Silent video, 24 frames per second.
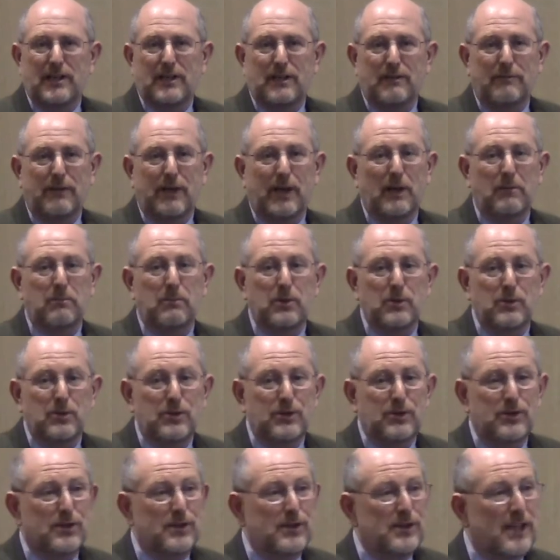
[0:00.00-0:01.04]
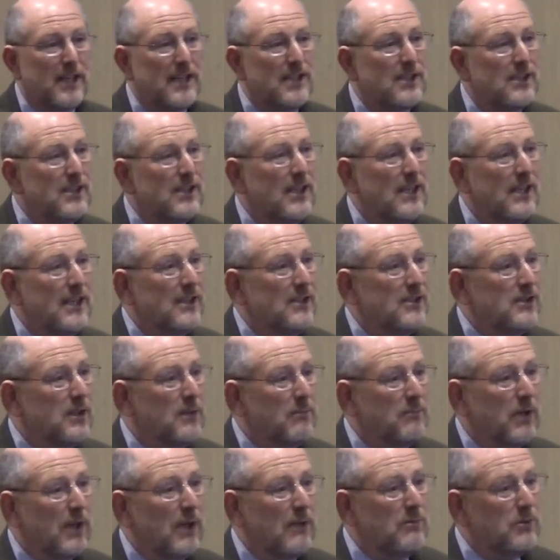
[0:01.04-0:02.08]
Developers tend
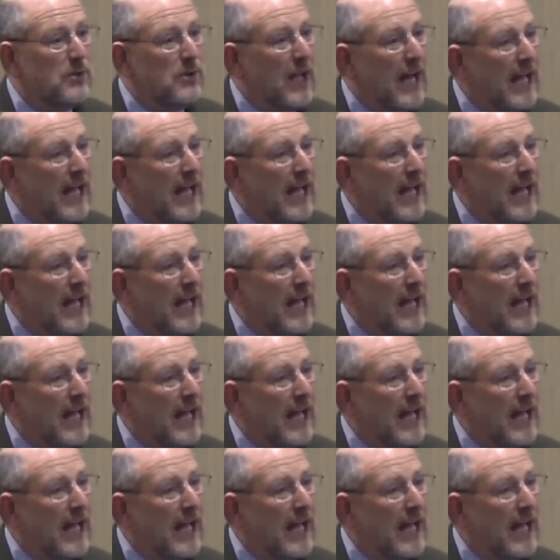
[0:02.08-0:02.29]
sometimes